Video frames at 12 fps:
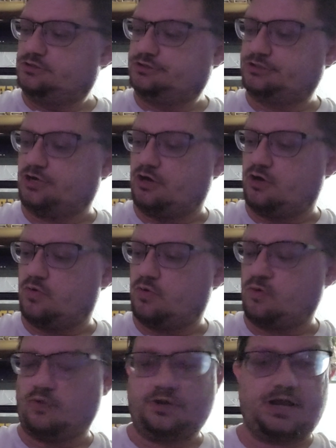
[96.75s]

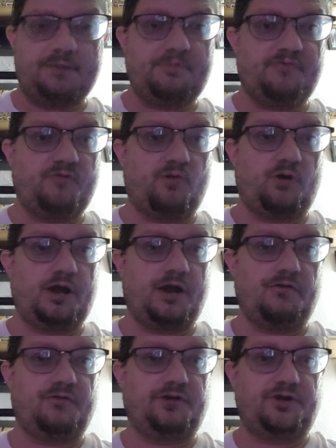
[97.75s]
So, or the night before,
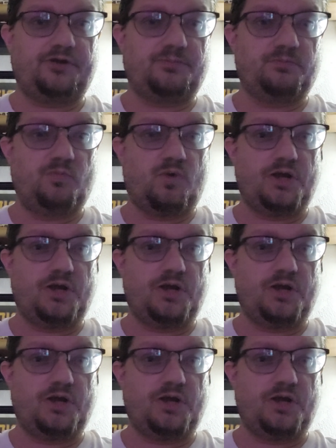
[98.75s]
however you're